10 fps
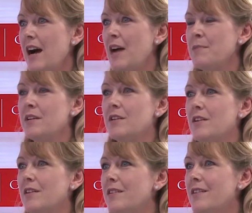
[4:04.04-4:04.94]
I mean,
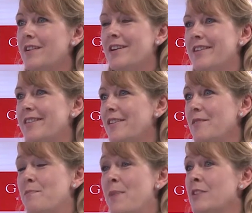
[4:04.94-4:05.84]

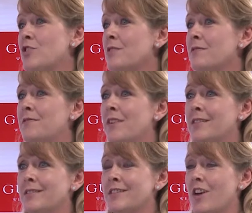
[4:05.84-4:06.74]
pension
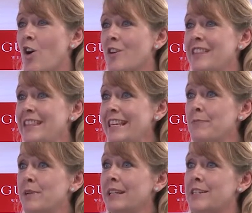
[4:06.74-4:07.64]
funds are
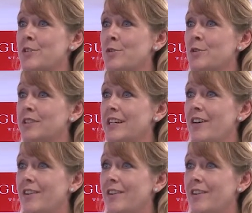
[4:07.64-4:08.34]
the political